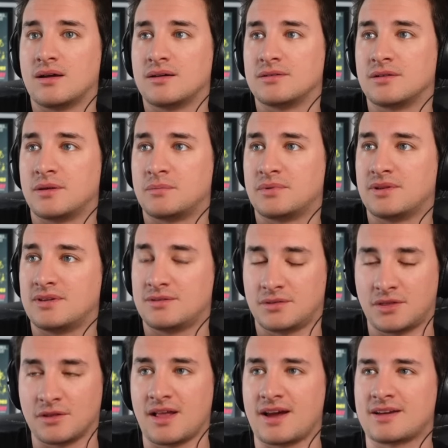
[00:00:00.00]
uh,
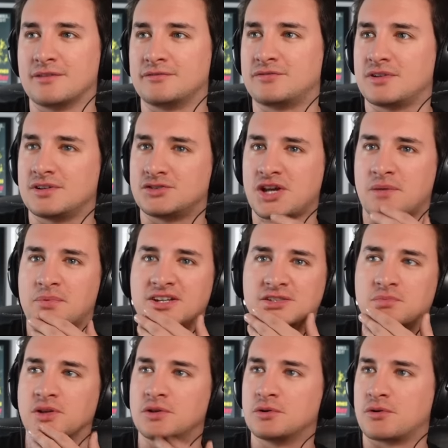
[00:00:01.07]
the lack of uh, Japanese
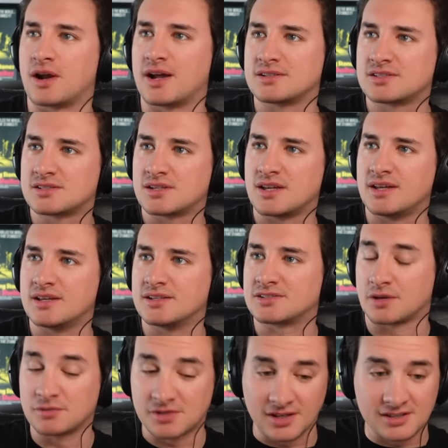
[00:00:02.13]
bluegrass is.
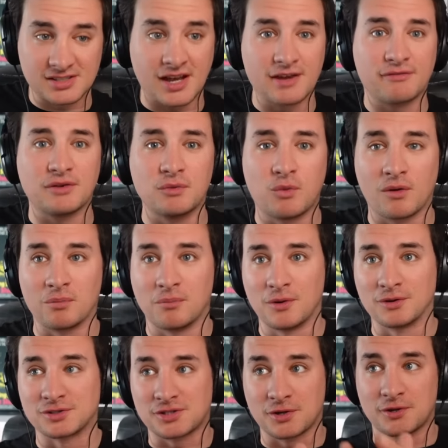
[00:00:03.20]
I was going to say, if you want
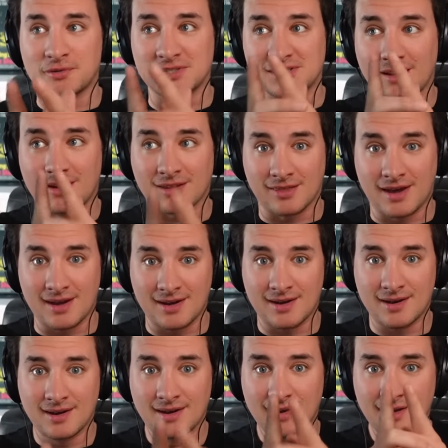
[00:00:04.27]
more stories like that,
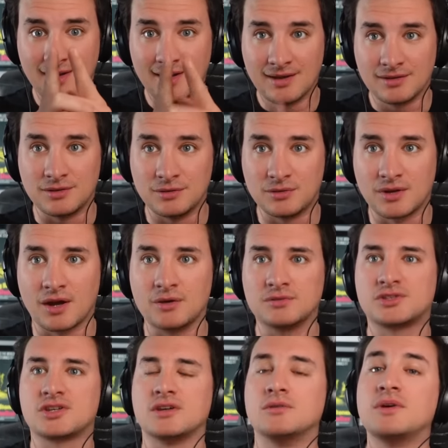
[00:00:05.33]
you go
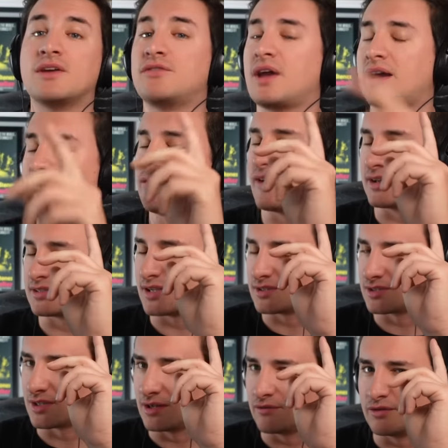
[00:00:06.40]
to if you in fact
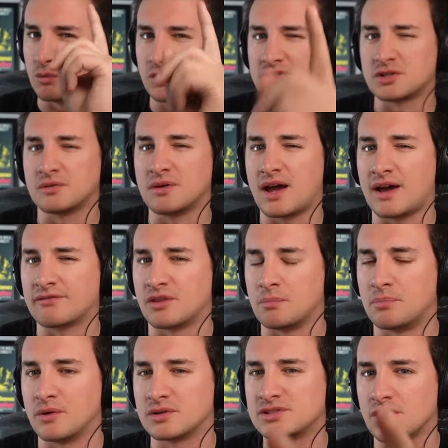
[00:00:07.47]
actually if you want to have the
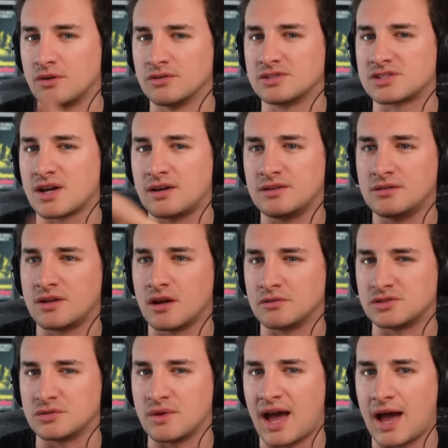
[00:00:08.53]
books unsigned you go
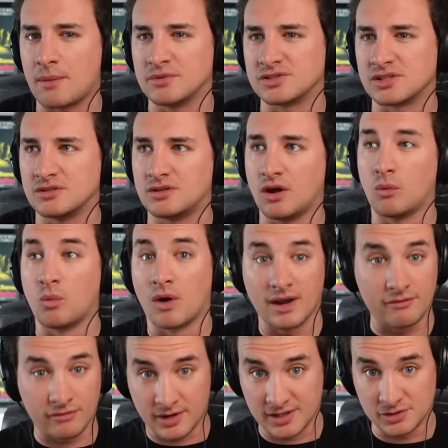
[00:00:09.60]
to amazon dot
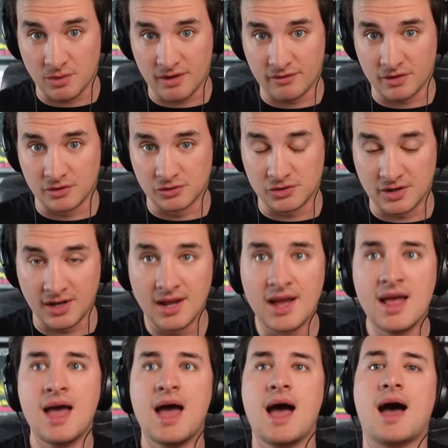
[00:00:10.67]
whatever it is whatever country
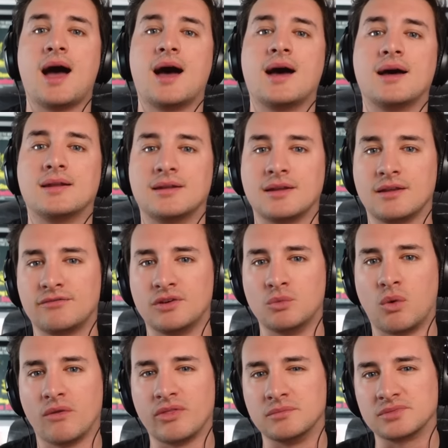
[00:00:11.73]
and if you
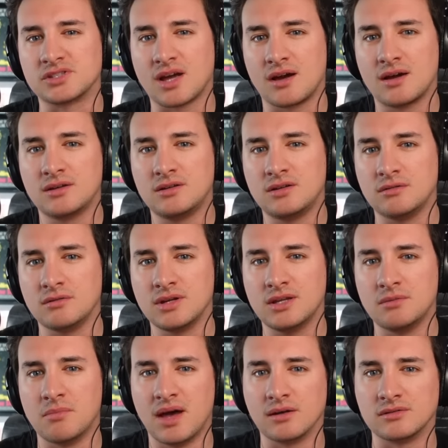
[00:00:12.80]
want them signed you
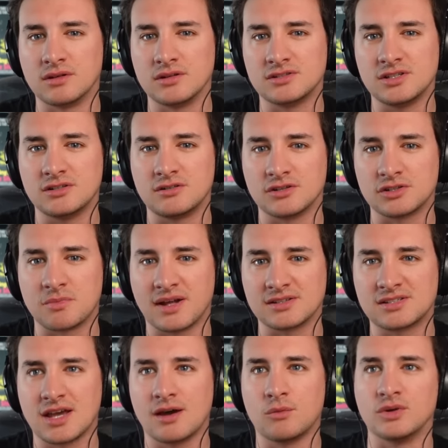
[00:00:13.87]
email dirty dutch
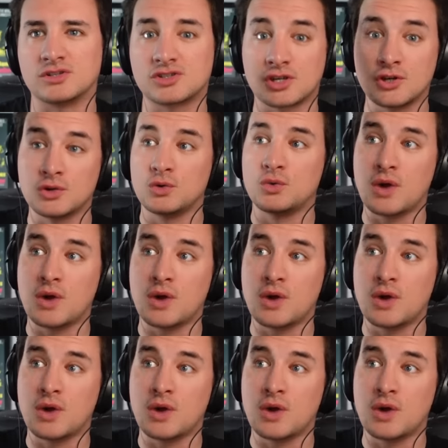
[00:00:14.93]
mantell with two